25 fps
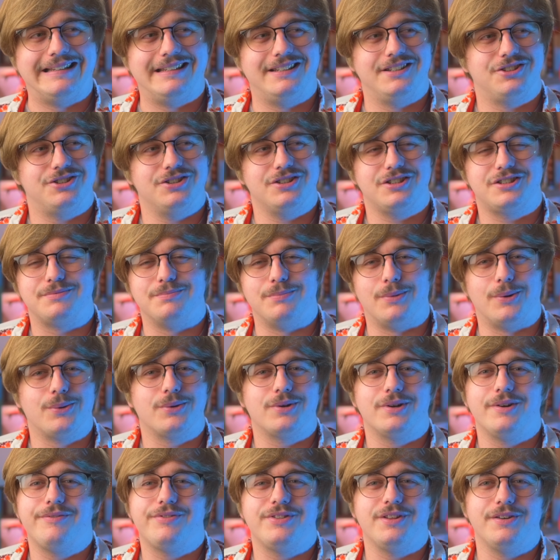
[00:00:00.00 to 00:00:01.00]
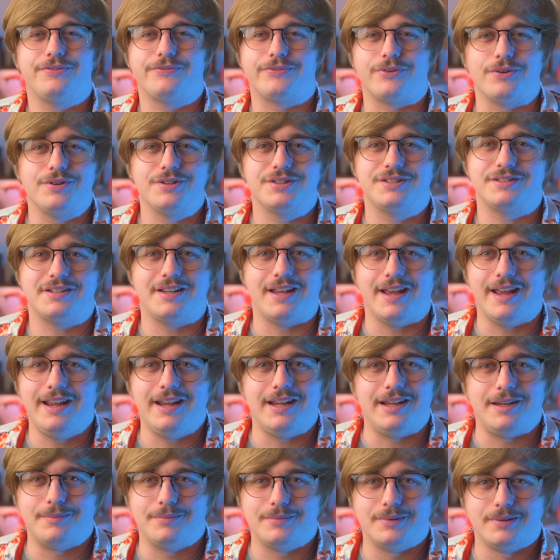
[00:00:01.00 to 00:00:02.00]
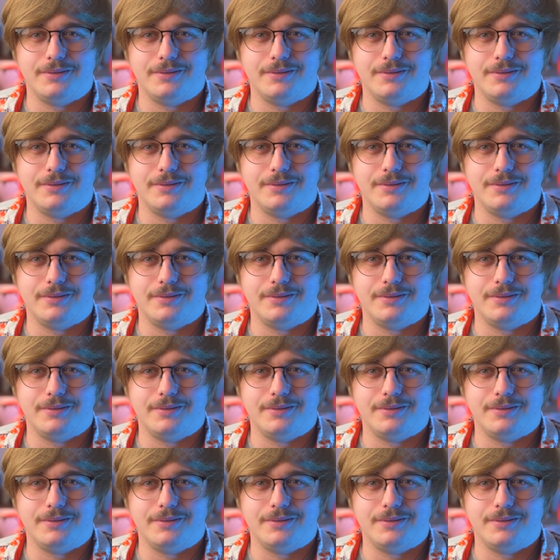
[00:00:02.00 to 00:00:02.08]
just more of the first game.